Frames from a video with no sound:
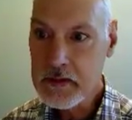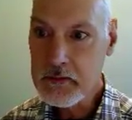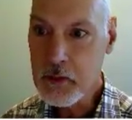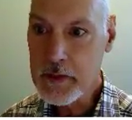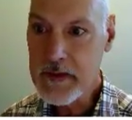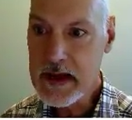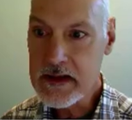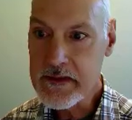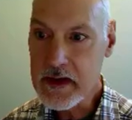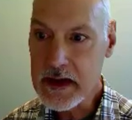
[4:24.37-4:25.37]
Four
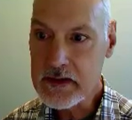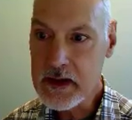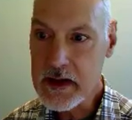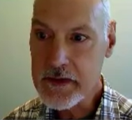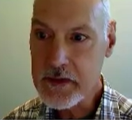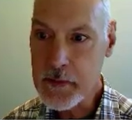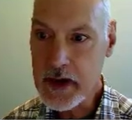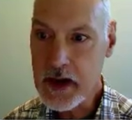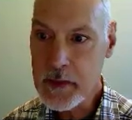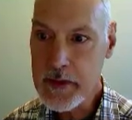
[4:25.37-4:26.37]
valence electrons from the
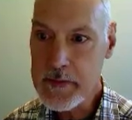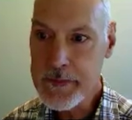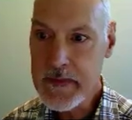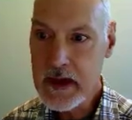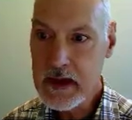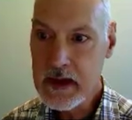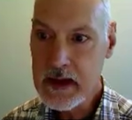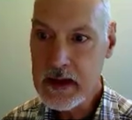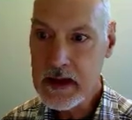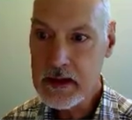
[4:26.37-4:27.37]
carbon,
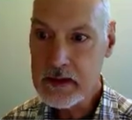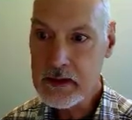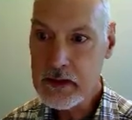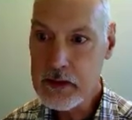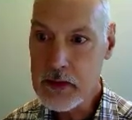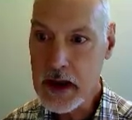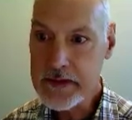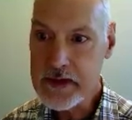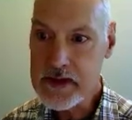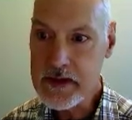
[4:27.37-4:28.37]
and two
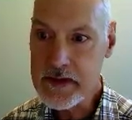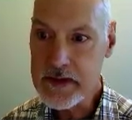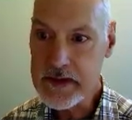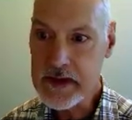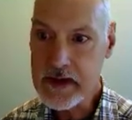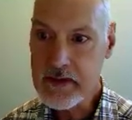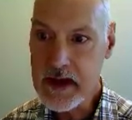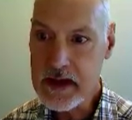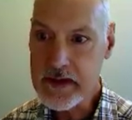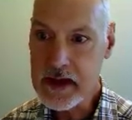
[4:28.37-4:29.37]
oxygens at six
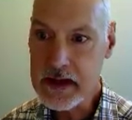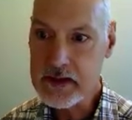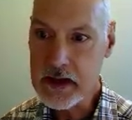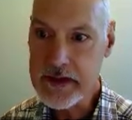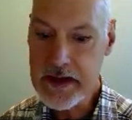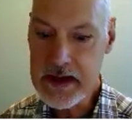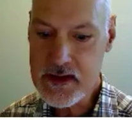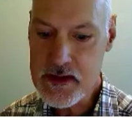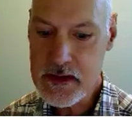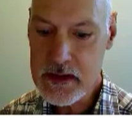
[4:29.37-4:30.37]
valence electrons
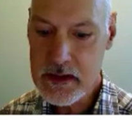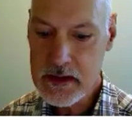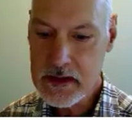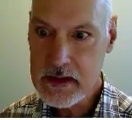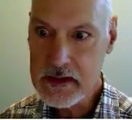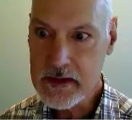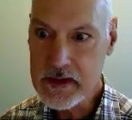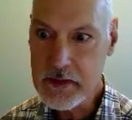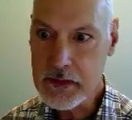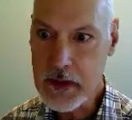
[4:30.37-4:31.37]
each. This
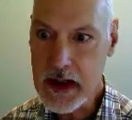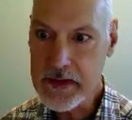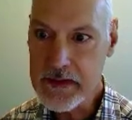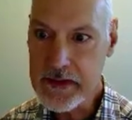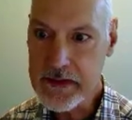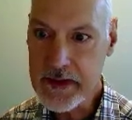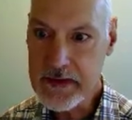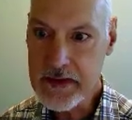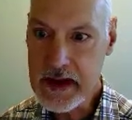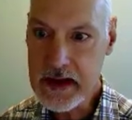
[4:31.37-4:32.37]
gives rise to
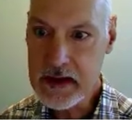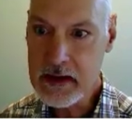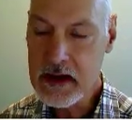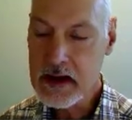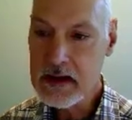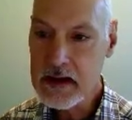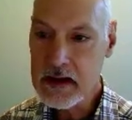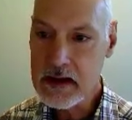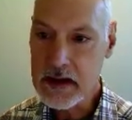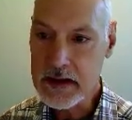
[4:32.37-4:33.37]
16
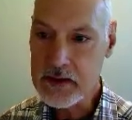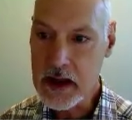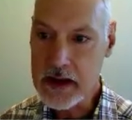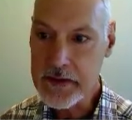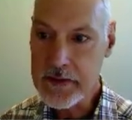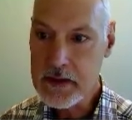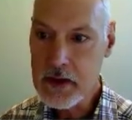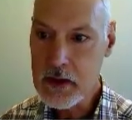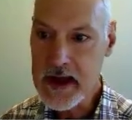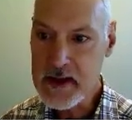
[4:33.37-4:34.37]
electrons,
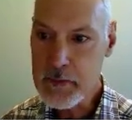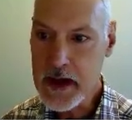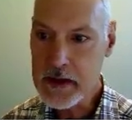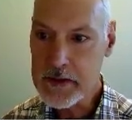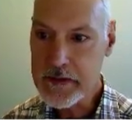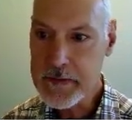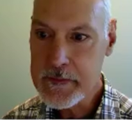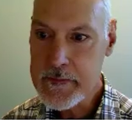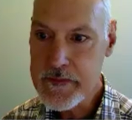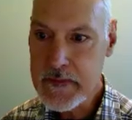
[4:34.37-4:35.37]
or eight pairs.
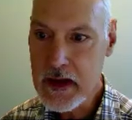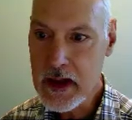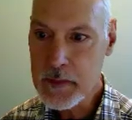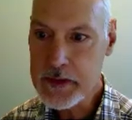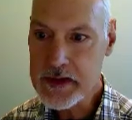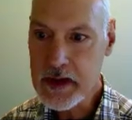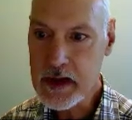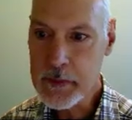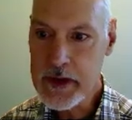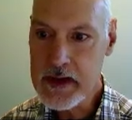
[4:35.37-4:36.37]
I'll put the
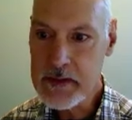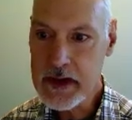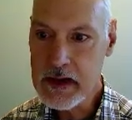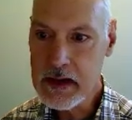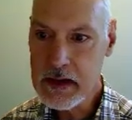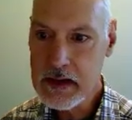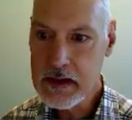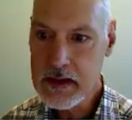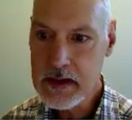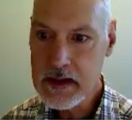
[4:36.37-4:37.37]
carbon in the middle
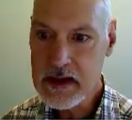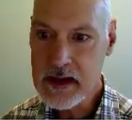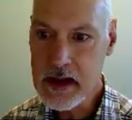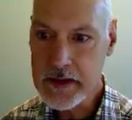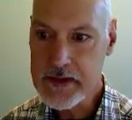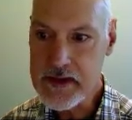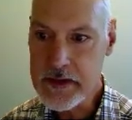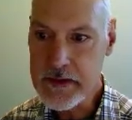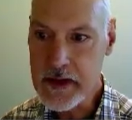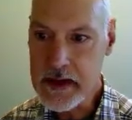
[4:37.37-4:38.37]
and the
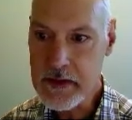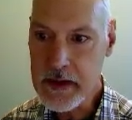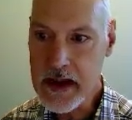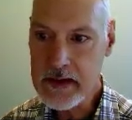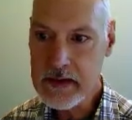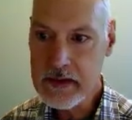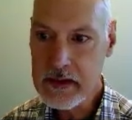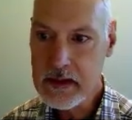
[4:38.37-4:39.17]
oxygens on either end.